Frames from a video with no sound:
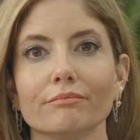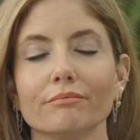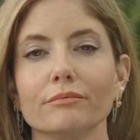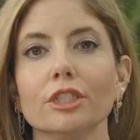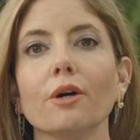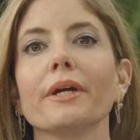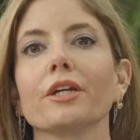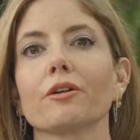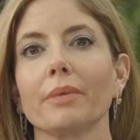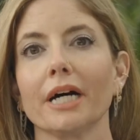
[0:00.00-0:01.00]
knowing
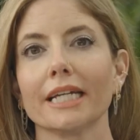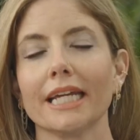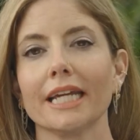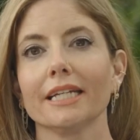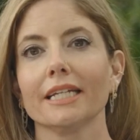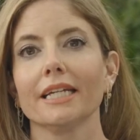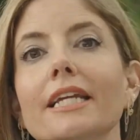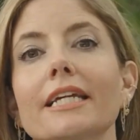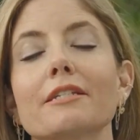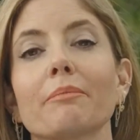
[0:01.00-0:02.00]
your body,
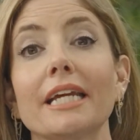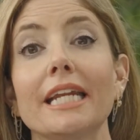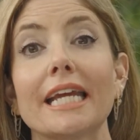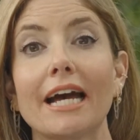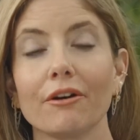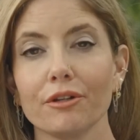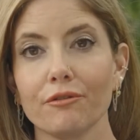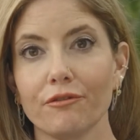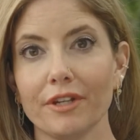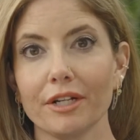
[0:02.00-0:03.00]
explaining how you
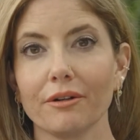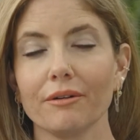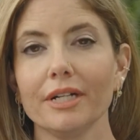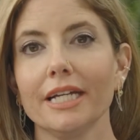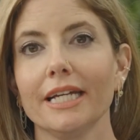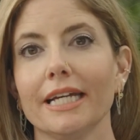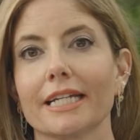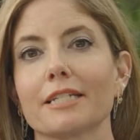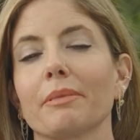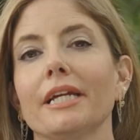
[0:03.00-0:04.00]
feel,
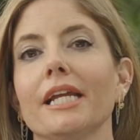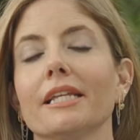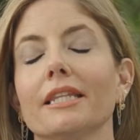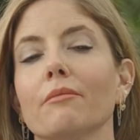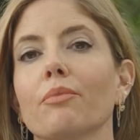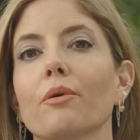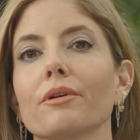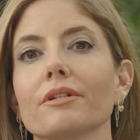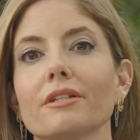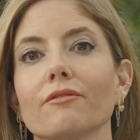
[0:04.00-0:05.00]
explaining the
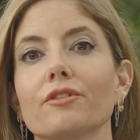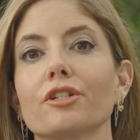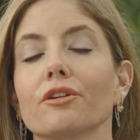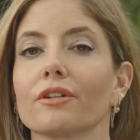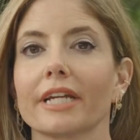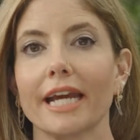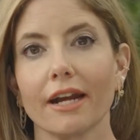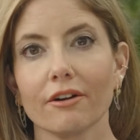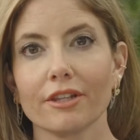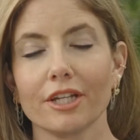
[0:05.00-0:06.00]
importance of certain
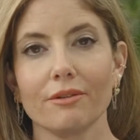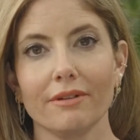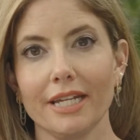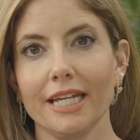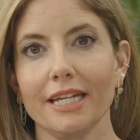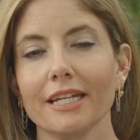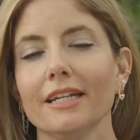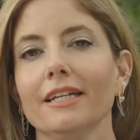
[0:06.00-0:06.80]
care that you need.